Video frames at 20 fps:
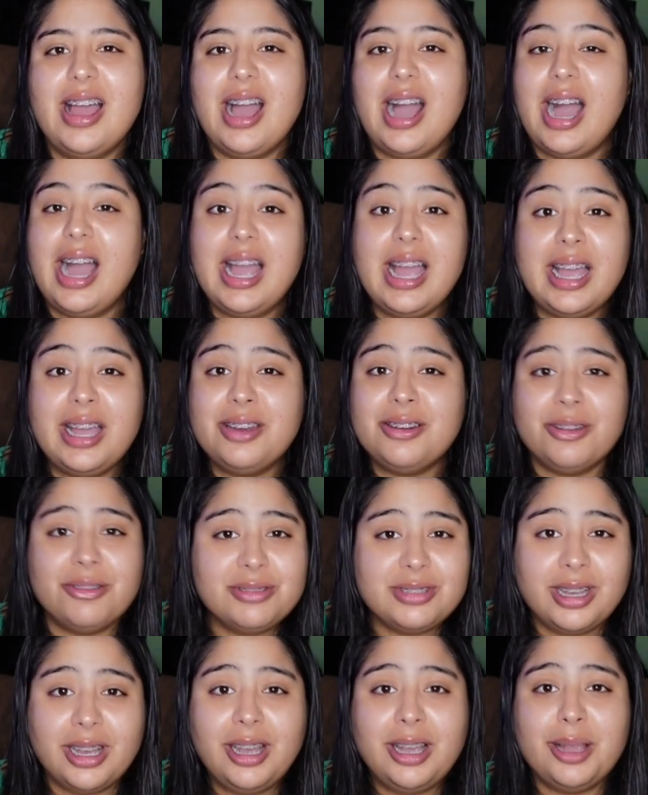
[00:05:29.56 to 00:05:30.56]
I had no
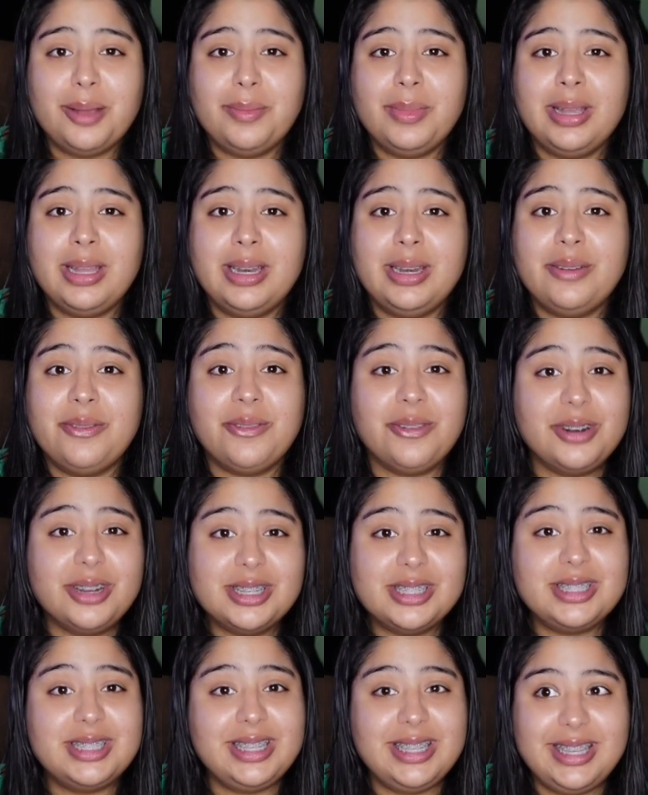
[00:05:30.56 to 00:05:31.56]
time, and for
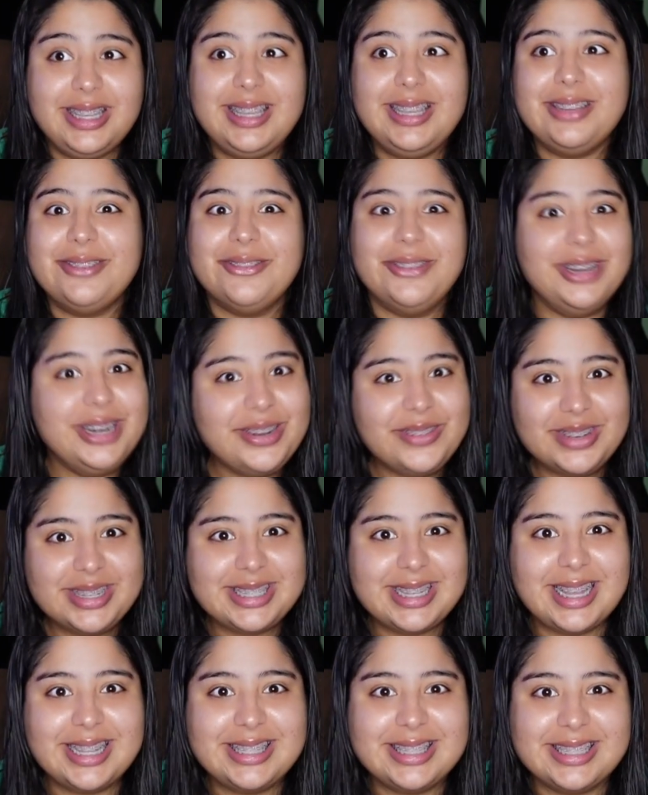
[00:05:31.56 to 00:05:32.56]
us to eat, one of us
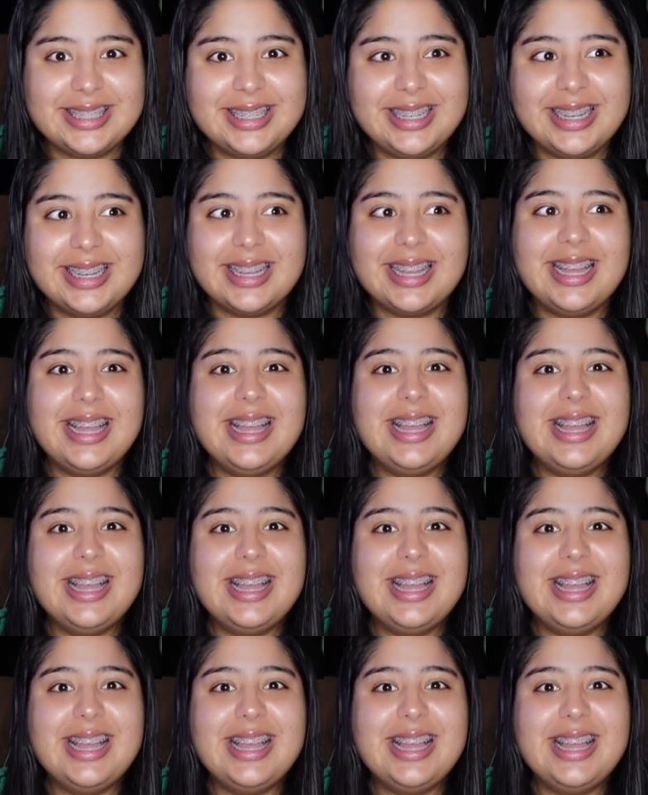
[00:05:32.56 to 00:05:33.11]
had to cook.